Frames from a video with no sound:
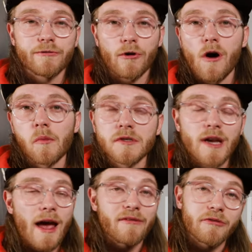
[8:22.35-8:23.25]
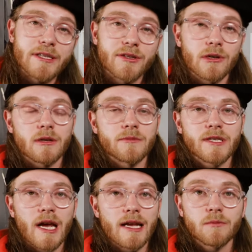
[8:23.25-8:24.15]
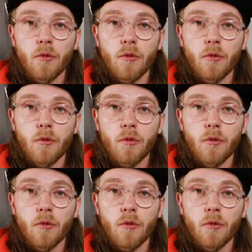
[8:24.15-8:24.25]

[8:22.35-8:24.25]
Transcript: for almost every circumstance.